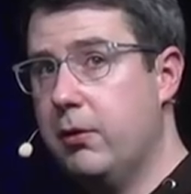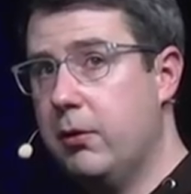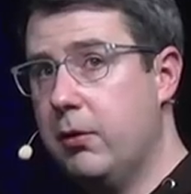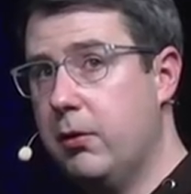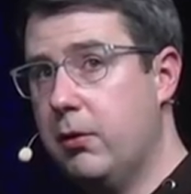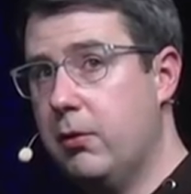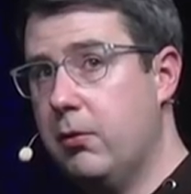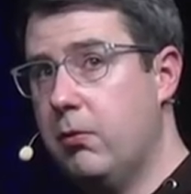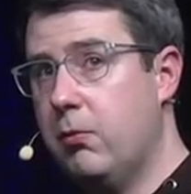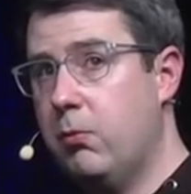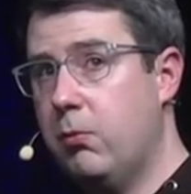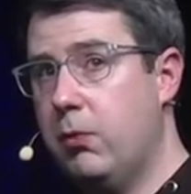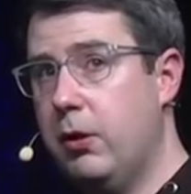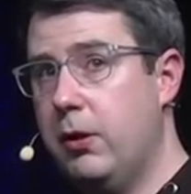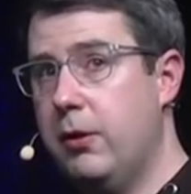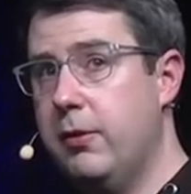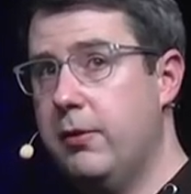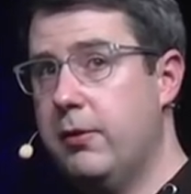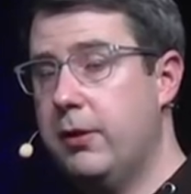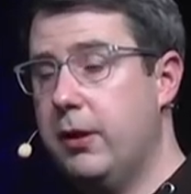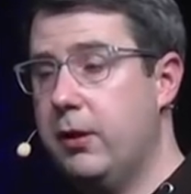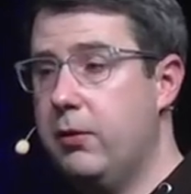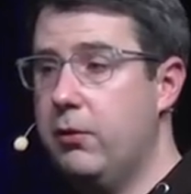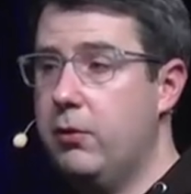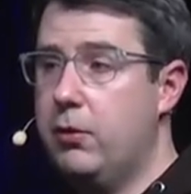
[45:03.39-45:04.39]
Uh, one
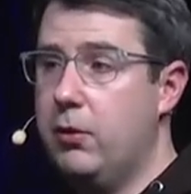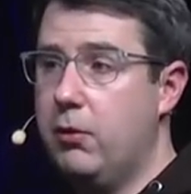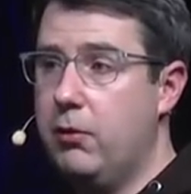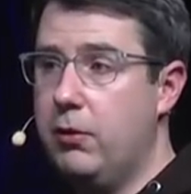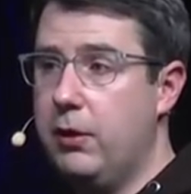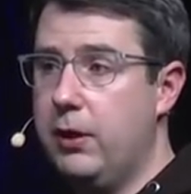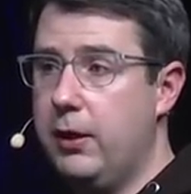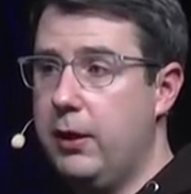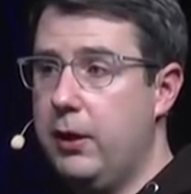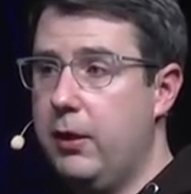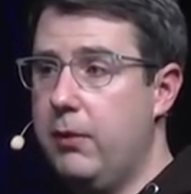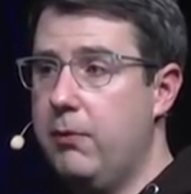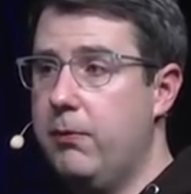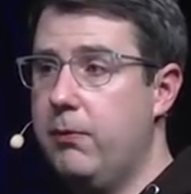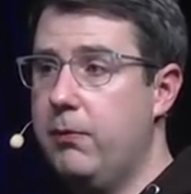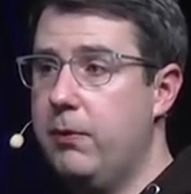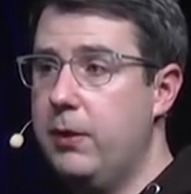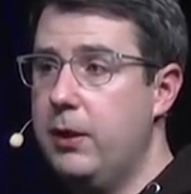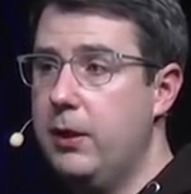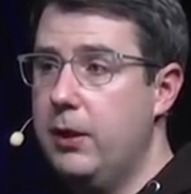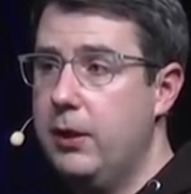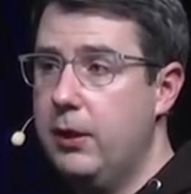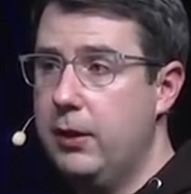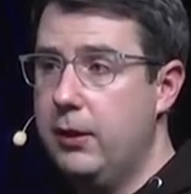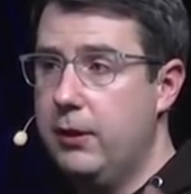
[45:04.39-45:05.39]
is that you don't have
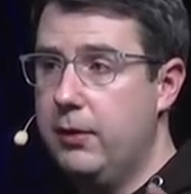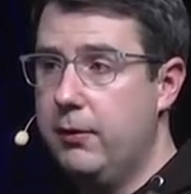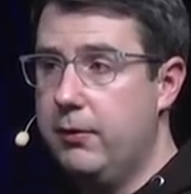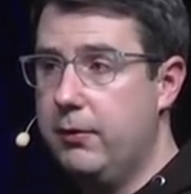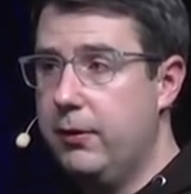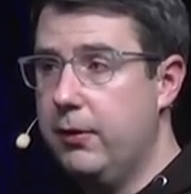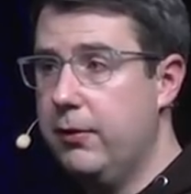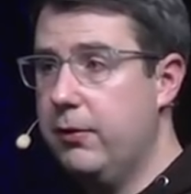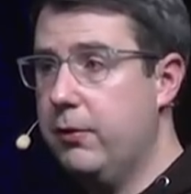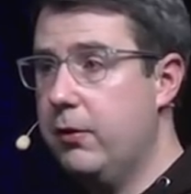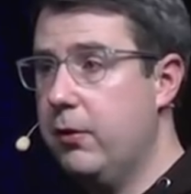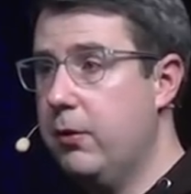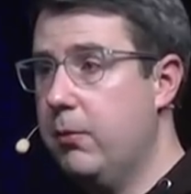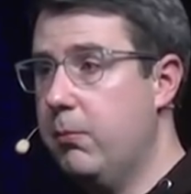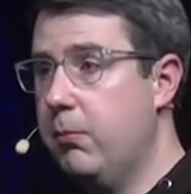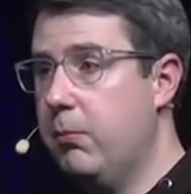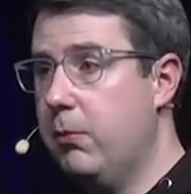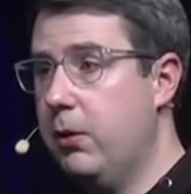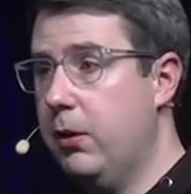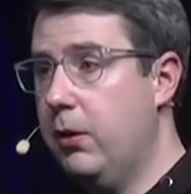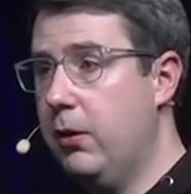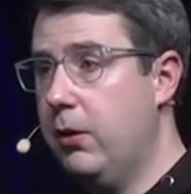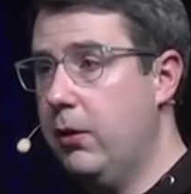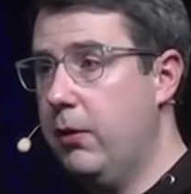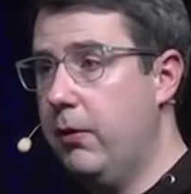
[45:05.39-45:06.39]
in the
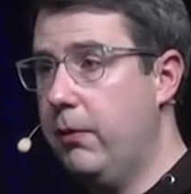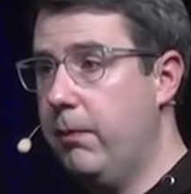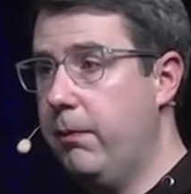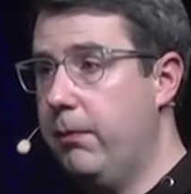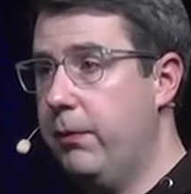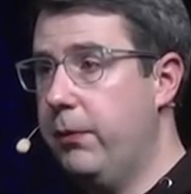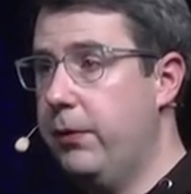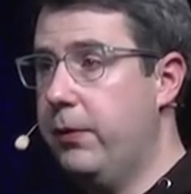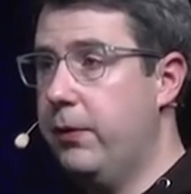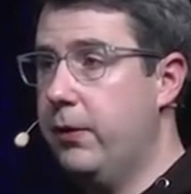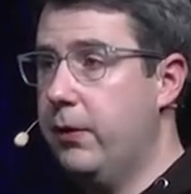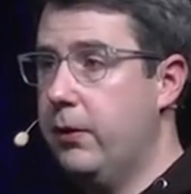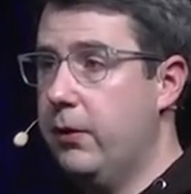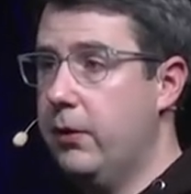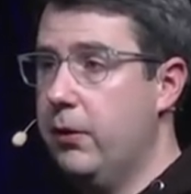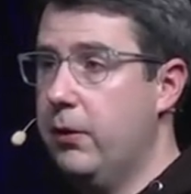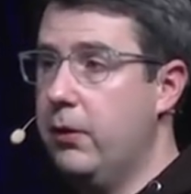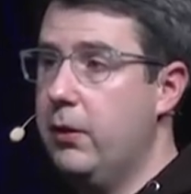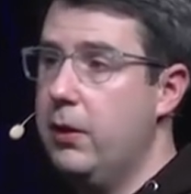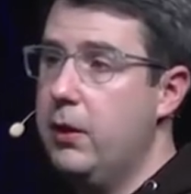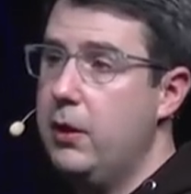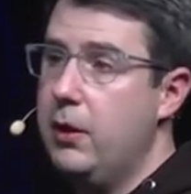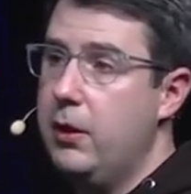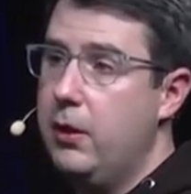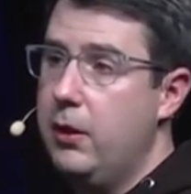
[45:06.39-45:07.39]
system um,
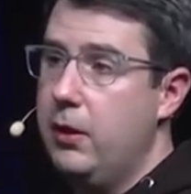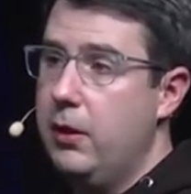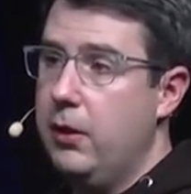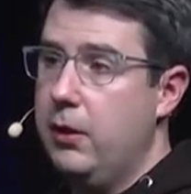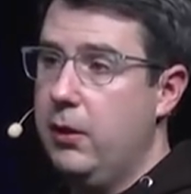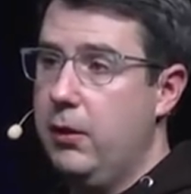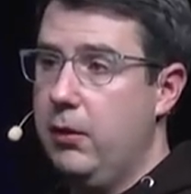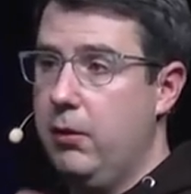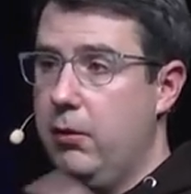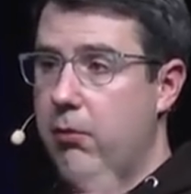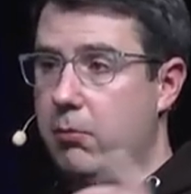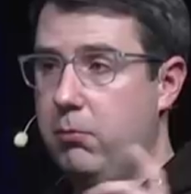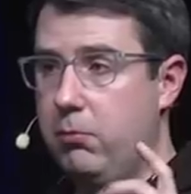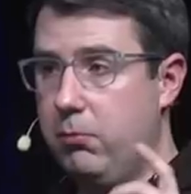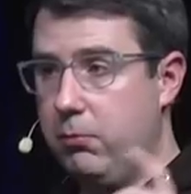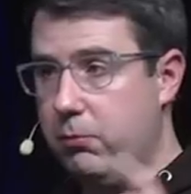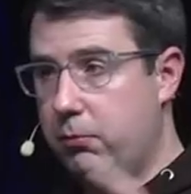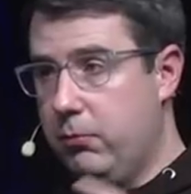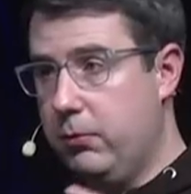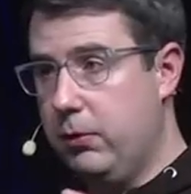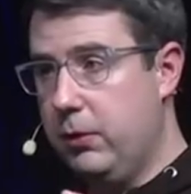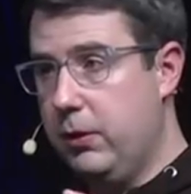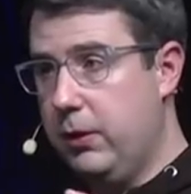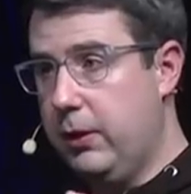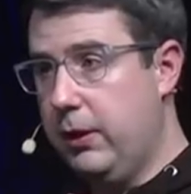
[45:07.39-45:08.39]
the um,
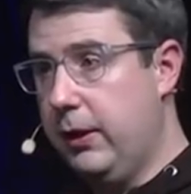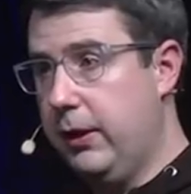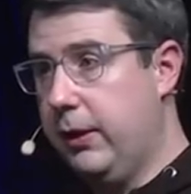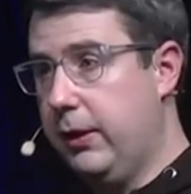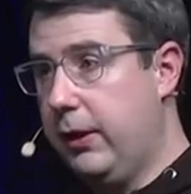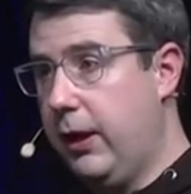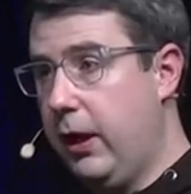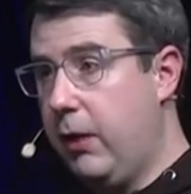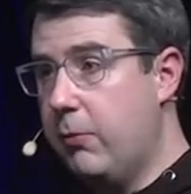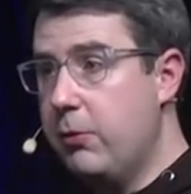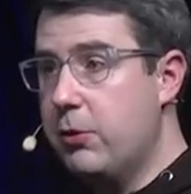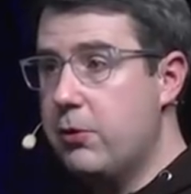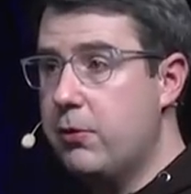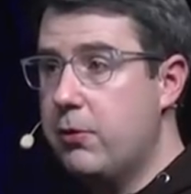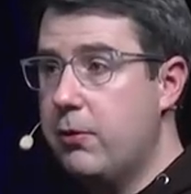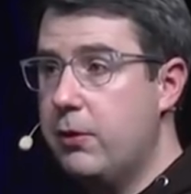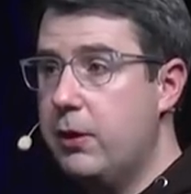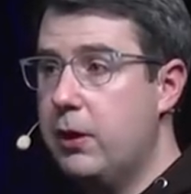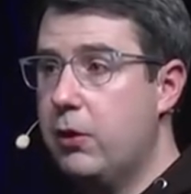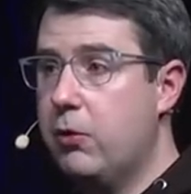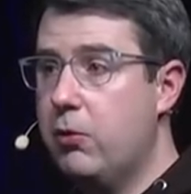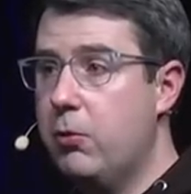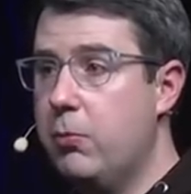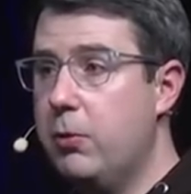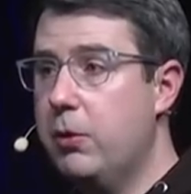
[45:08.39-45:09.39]
like
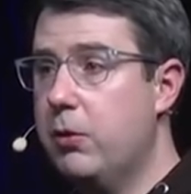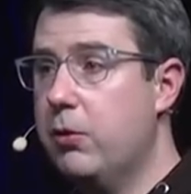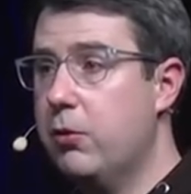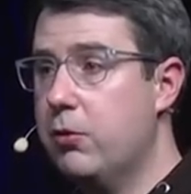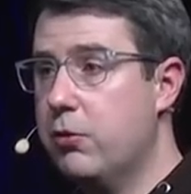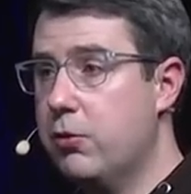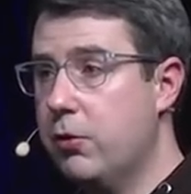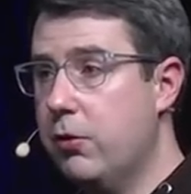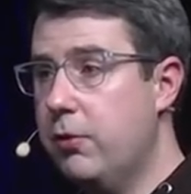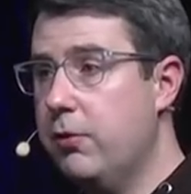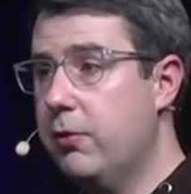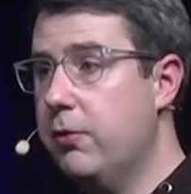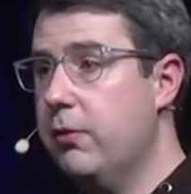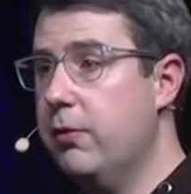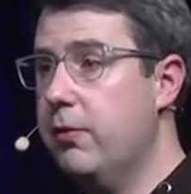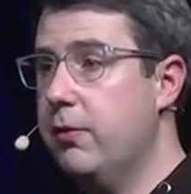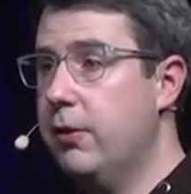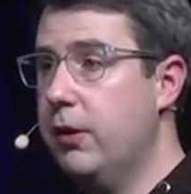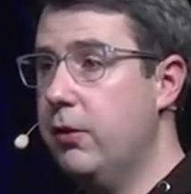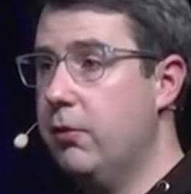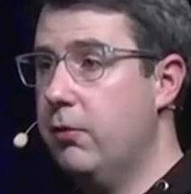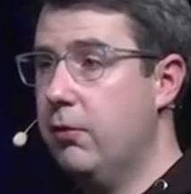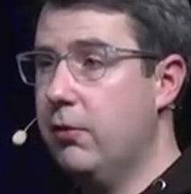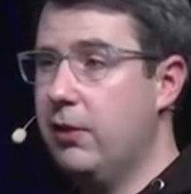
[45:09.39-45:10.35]
arbitrary qubit control, so to say.